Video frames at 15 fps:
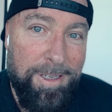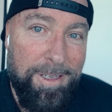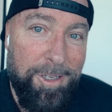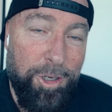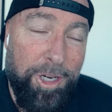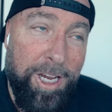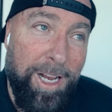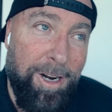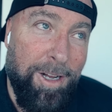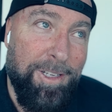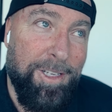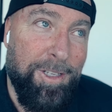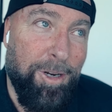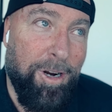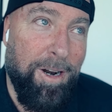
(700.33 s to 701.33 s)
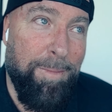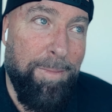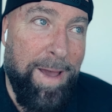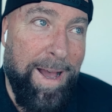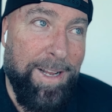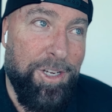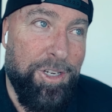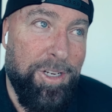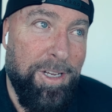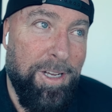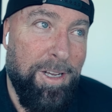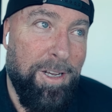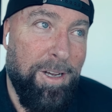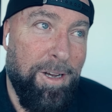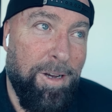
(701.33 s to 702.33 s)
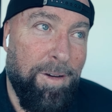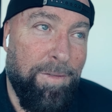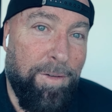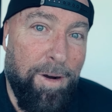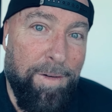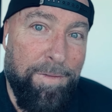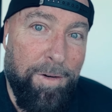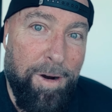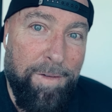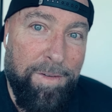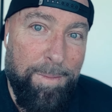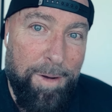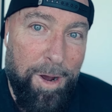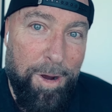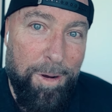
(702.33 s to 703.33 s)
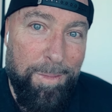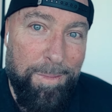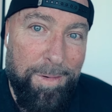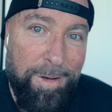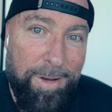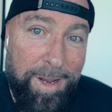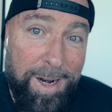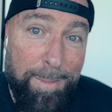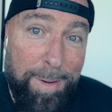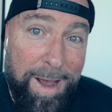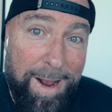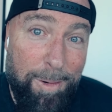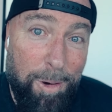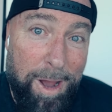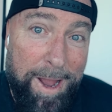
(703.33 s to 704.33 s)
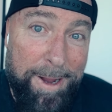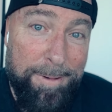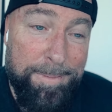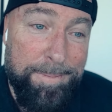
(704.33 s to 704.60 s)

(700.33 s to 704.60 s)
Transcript: You cannot start a match far, far from home in a bad way.